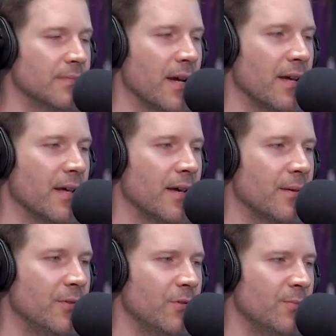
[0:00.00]
I,
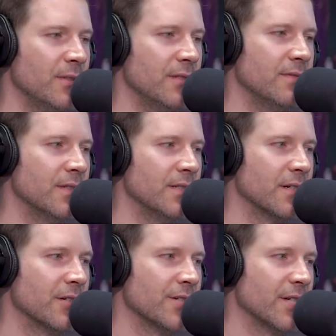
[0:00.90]
I do believe the
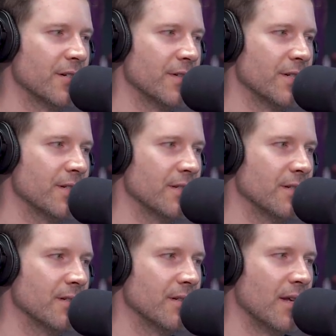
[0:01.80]
younger
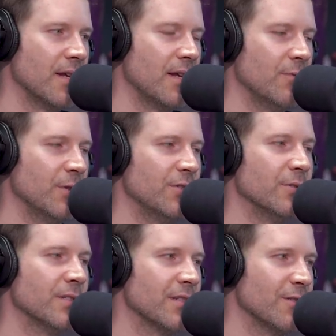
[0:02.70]
generation would
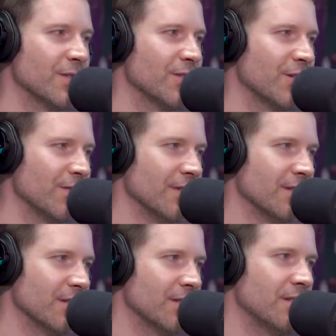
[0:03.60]
do itself a
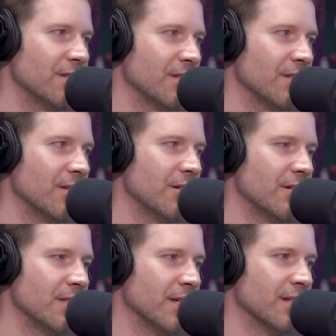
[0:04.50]
service to
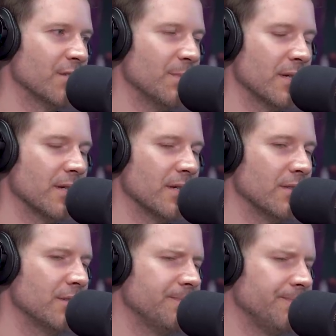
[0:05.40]
learn things
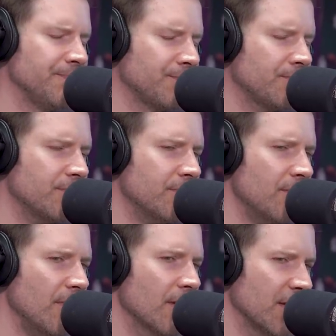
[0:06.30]
because
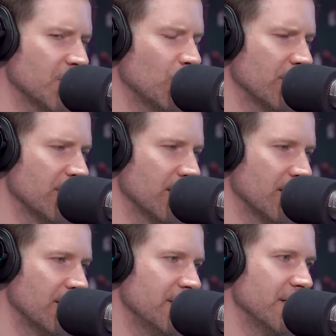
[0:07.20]
that's one thing
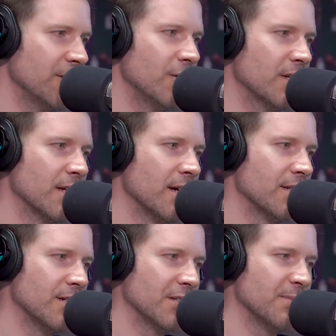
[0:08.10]
that DJ Quik and I
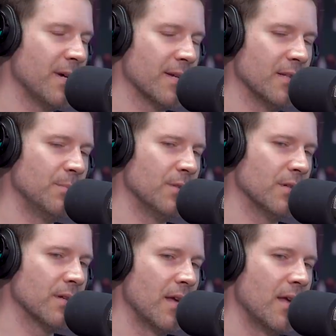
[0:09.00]
talked about in the book.